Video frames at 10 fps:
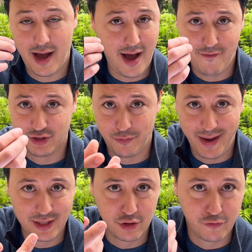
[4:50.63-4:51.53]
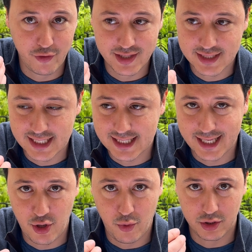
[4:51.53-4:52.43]
have a tomato, for instance,
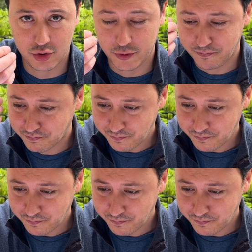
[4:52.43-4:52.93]
and you want to